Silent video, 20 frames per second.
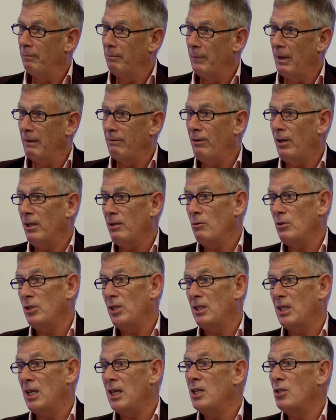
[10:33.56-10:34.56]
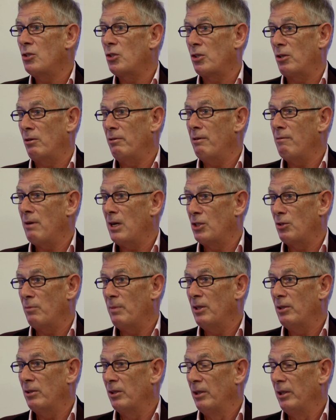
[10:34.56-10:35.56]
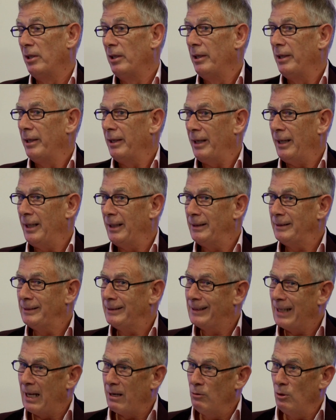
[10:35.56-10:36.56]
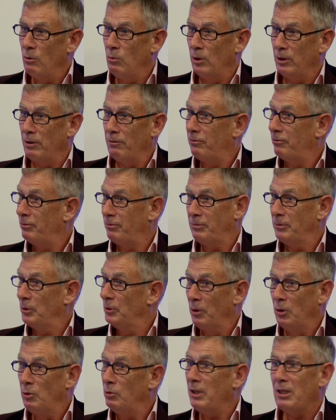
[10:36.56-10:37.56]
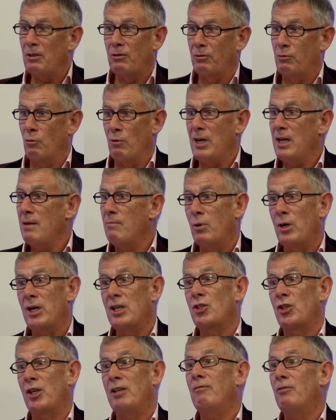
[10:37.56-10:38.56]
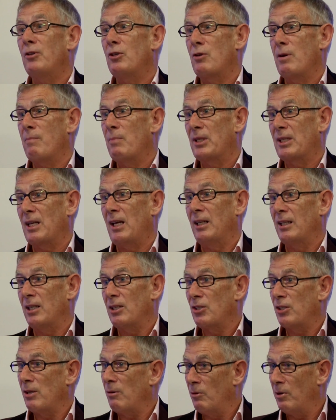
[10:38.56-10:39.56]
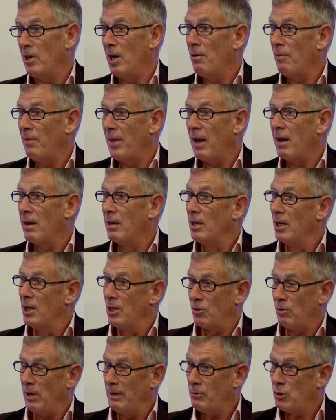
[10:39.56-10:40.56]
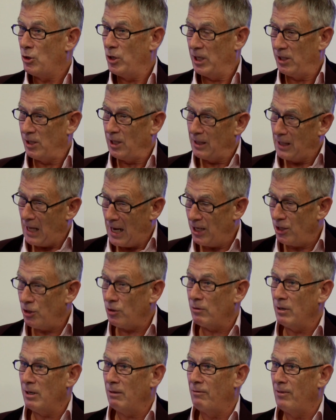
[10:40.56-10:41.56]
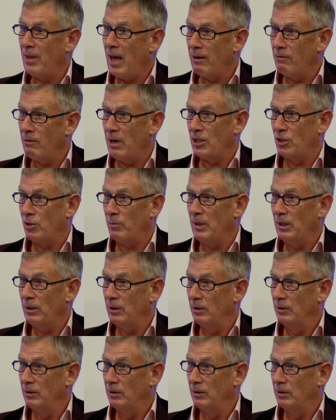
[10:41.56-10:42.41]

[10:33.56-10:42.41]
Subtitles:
my father was in the East Surrey Regiment, and they were one of only 3 British infantry battalions that were out there. So I'm tracing the history of that regiment.